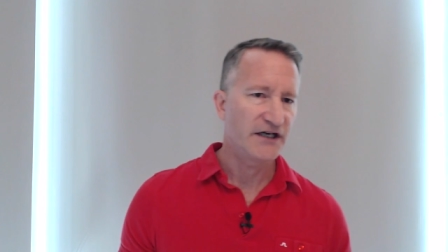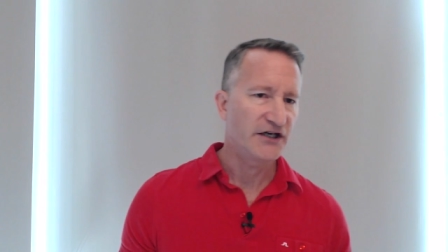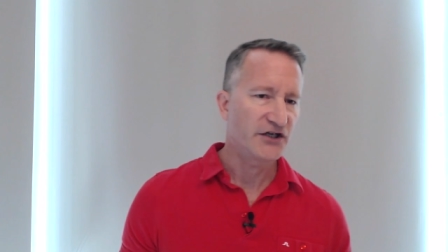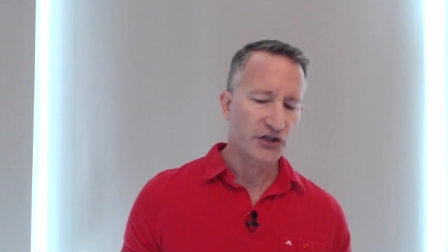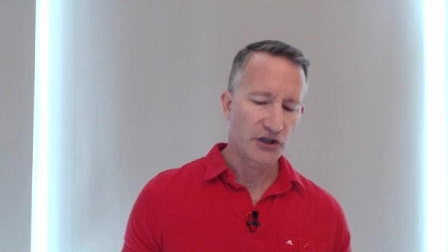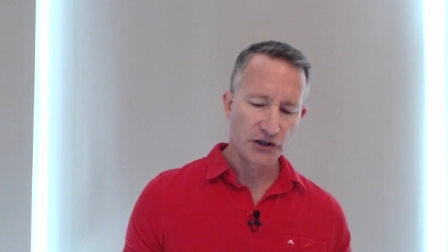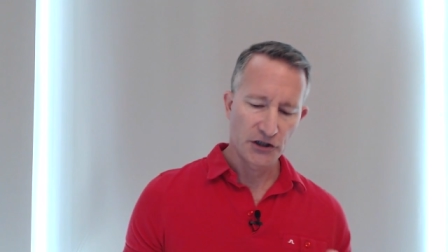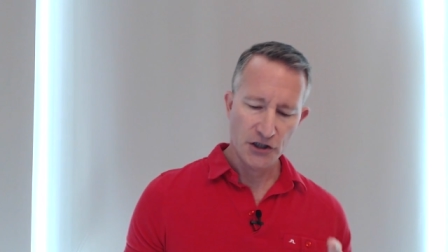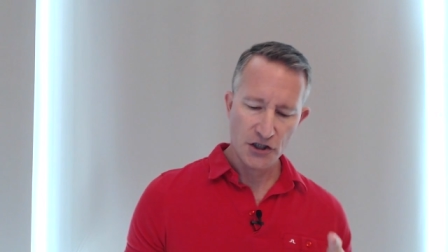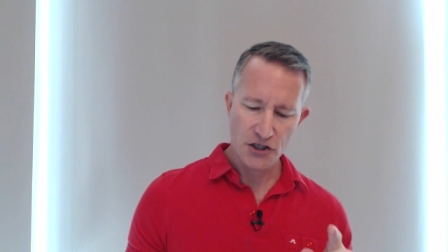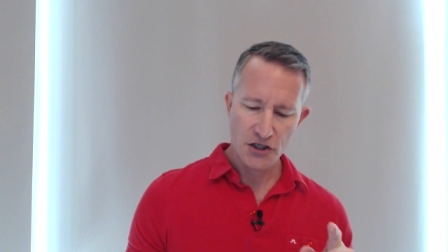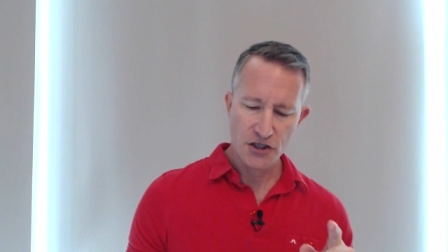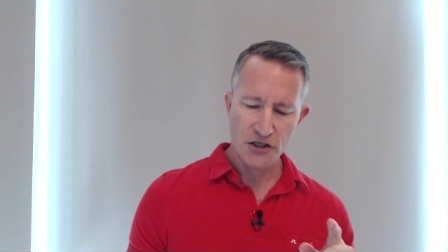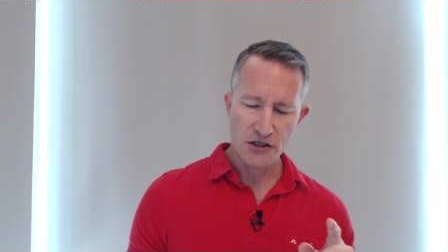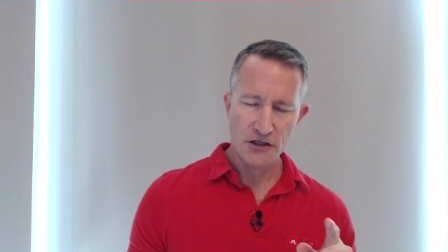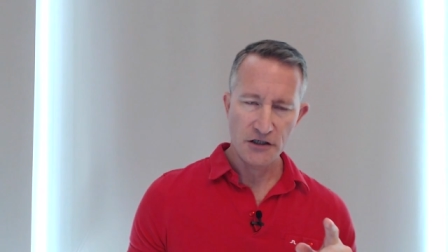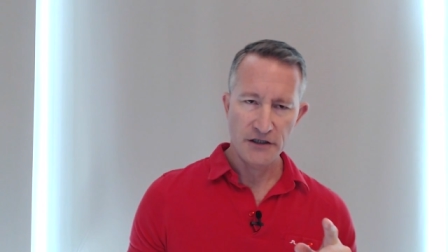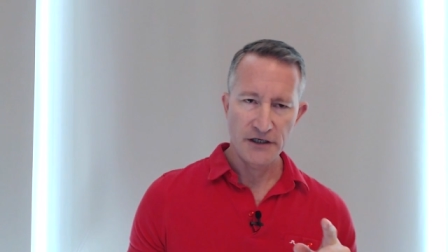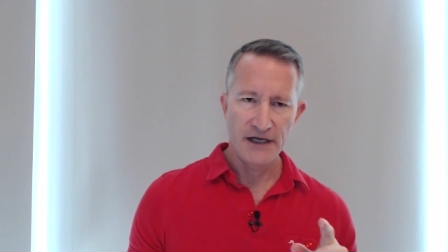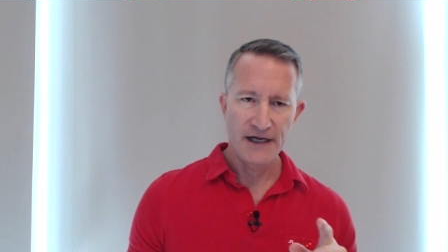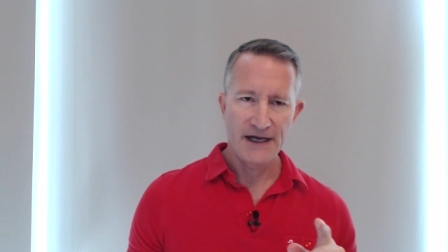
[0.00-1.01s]
We need to
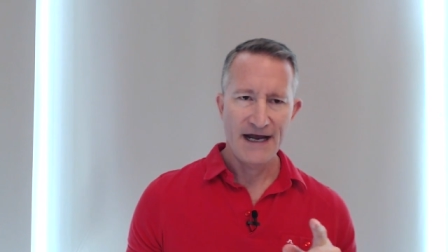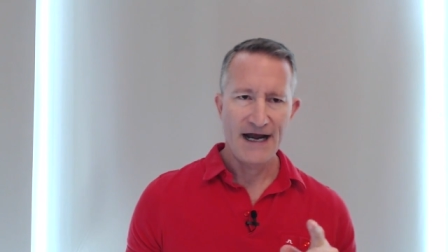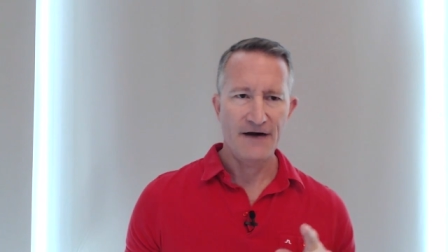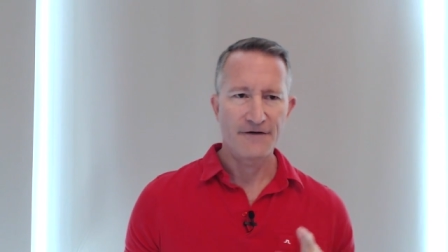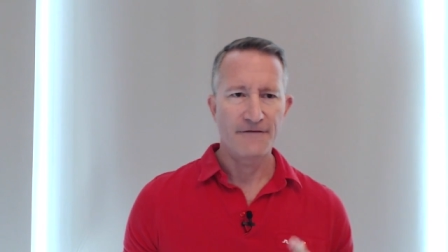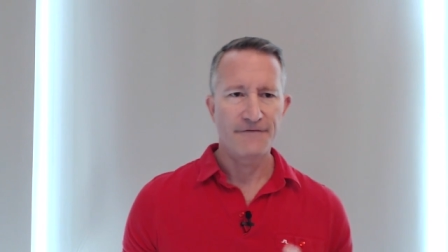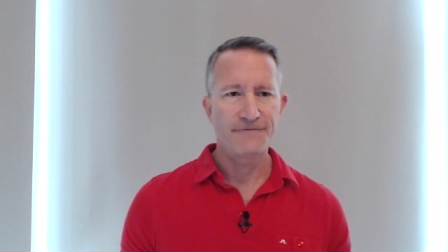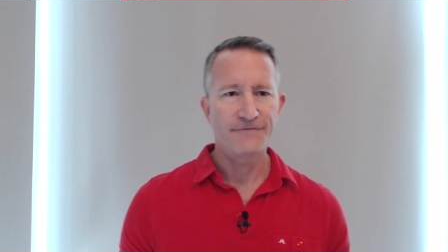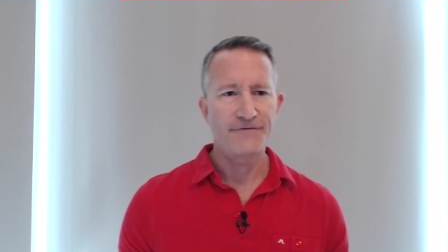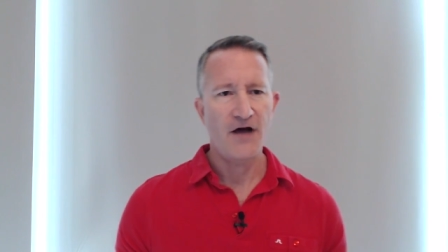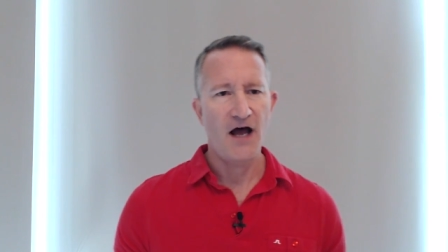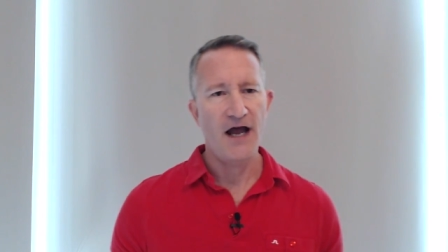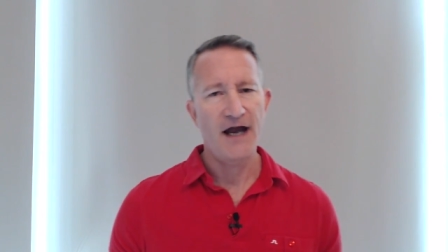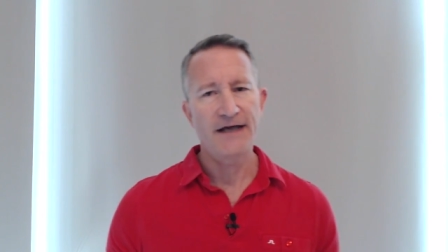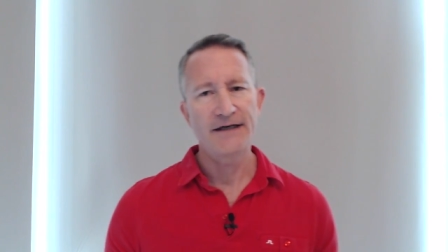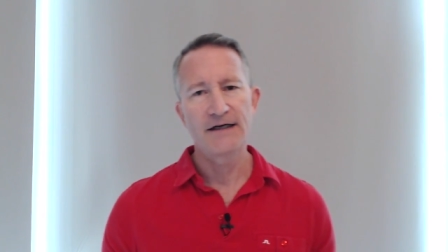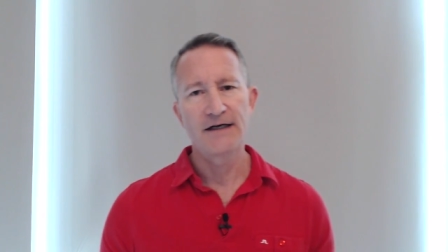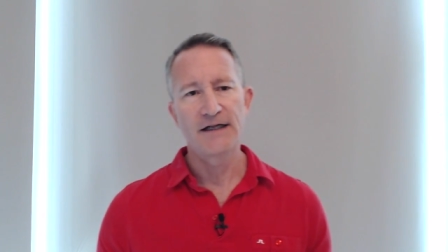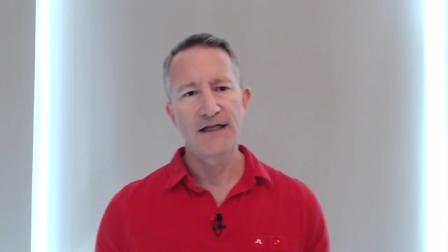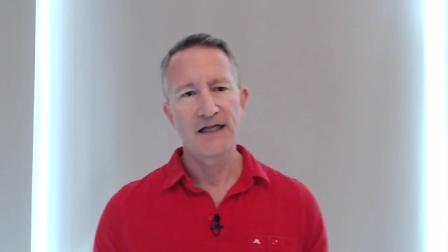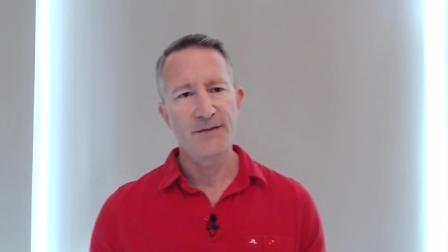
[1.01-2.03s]
learn how to
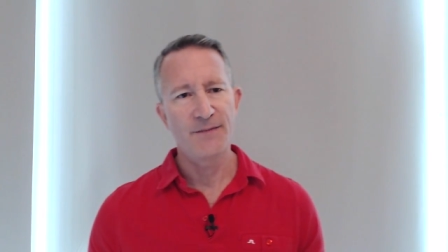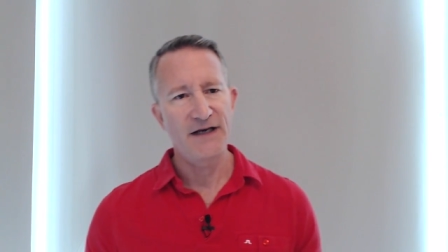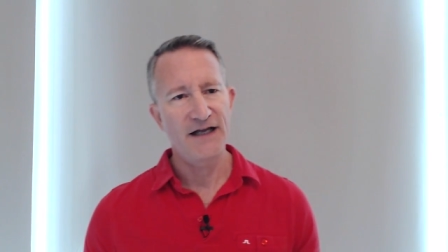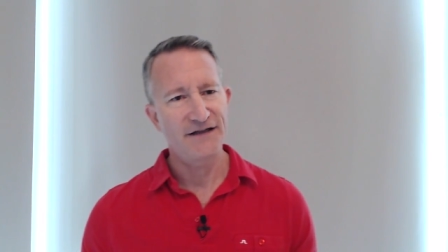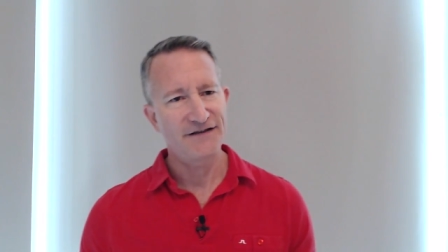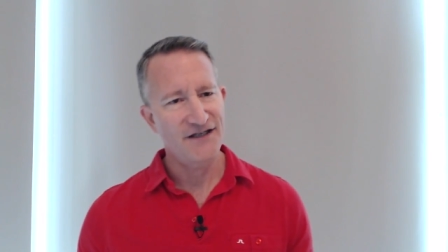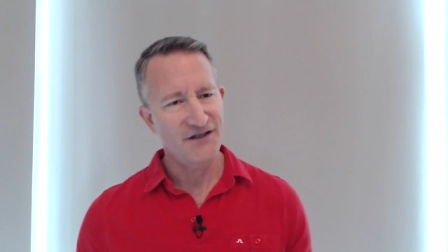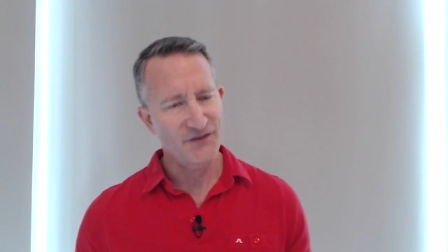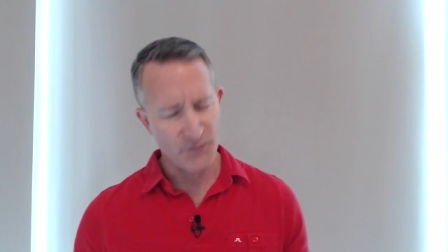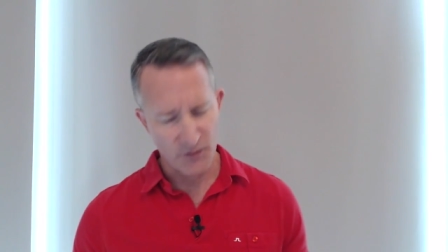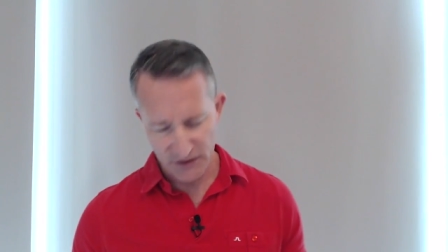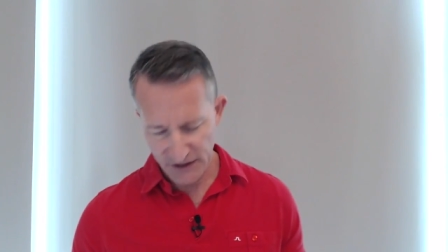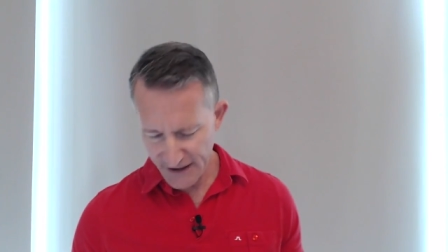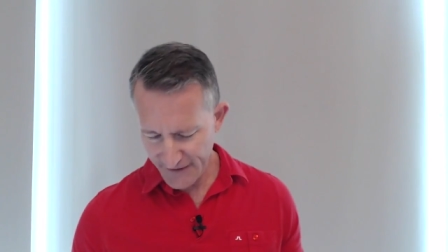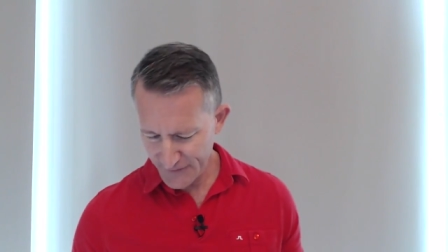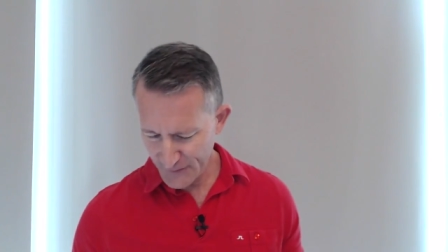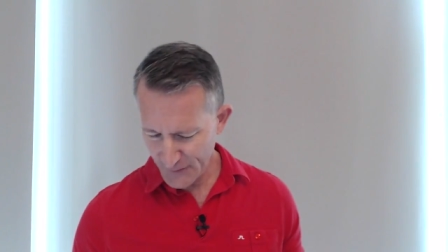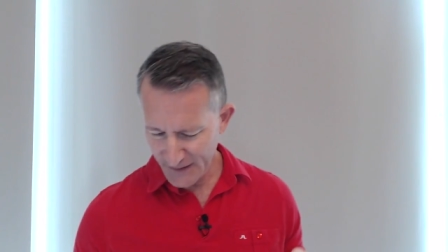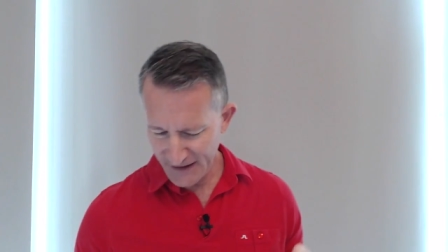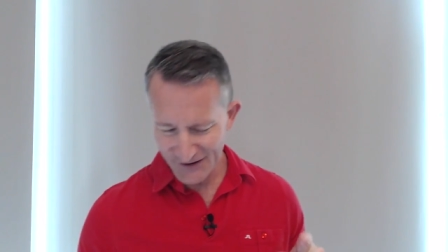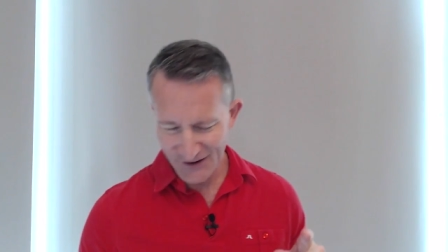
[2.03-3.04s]
find and eliminate these beliefs.